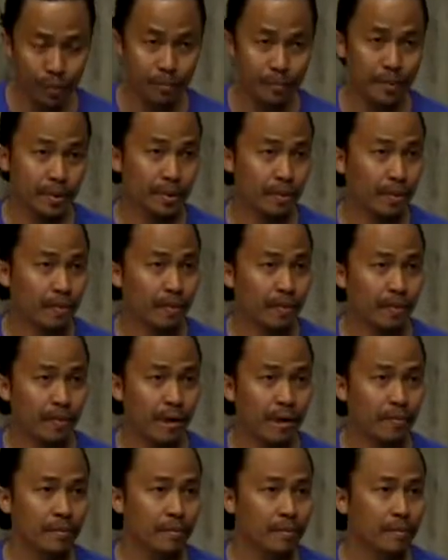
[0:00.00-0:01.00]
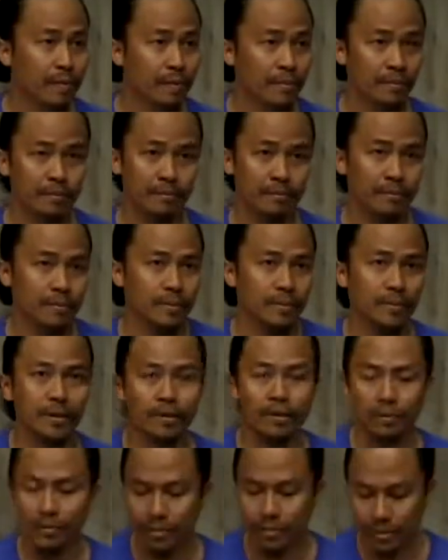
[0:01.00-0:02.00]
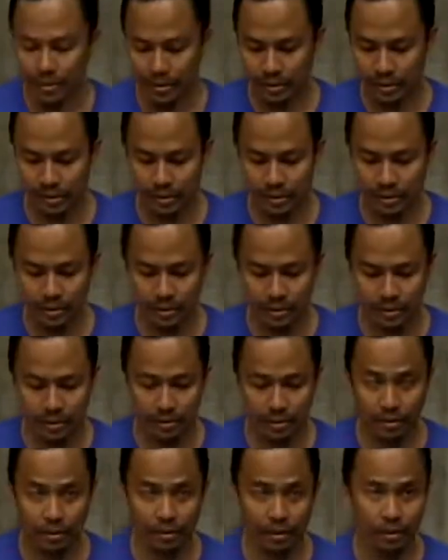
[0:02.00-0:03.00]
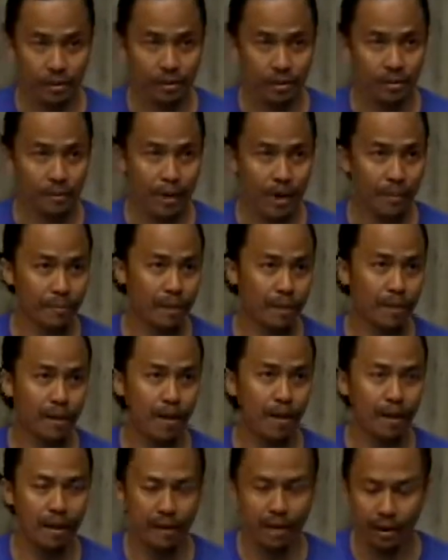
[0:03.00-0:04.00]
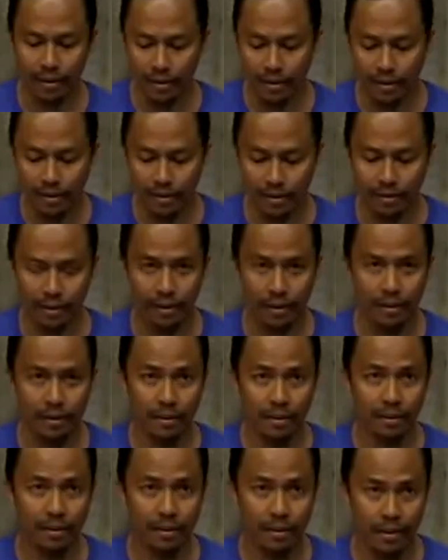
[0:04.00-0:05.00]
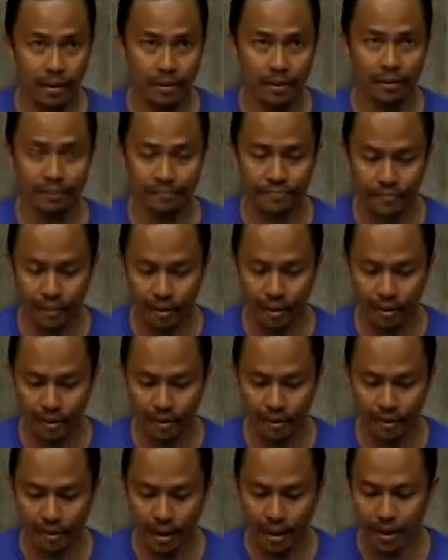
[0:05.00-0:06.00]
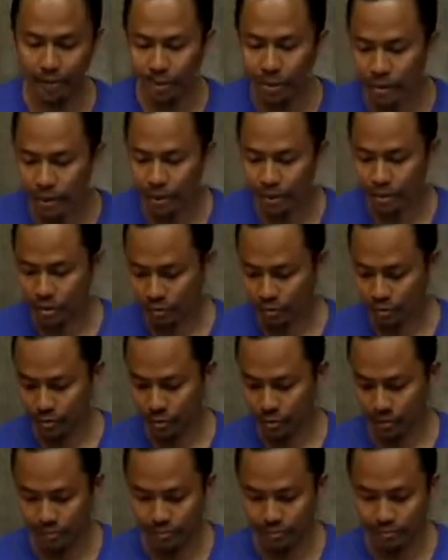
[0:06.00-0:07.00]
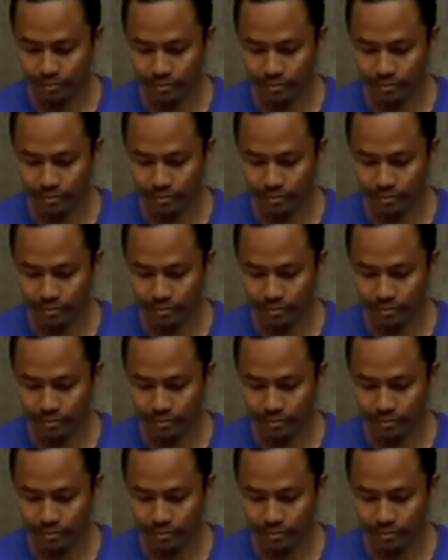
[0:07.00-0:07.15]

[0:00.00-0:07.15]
to be Bitcoin farmer, but you know, it's not going to happen, I think, in the near, near time. So yeah.